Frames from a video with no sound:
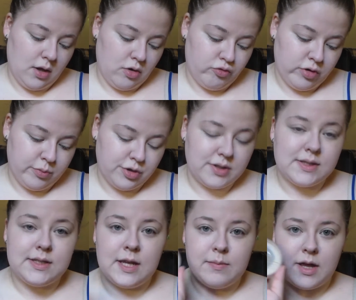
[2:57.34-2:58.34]
Rimmel
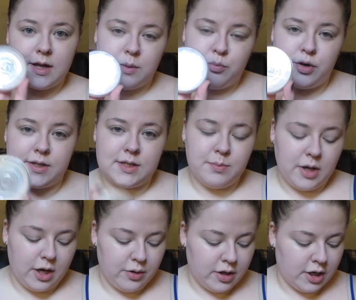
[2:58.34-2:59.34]
Stay Matte Pressed
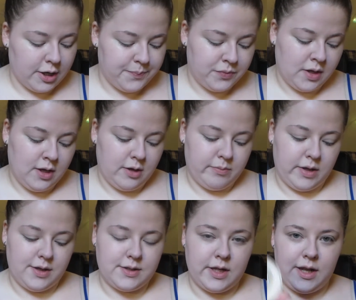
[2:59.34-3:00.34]
Powder. Mine
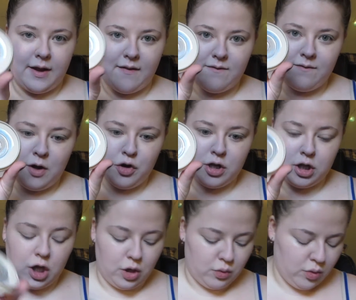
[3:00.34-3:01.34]
is getting very
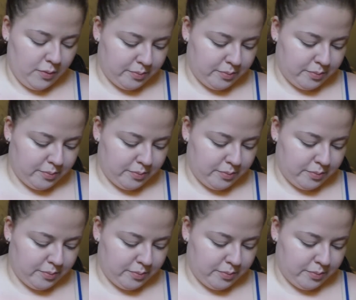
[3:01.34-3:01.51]
low,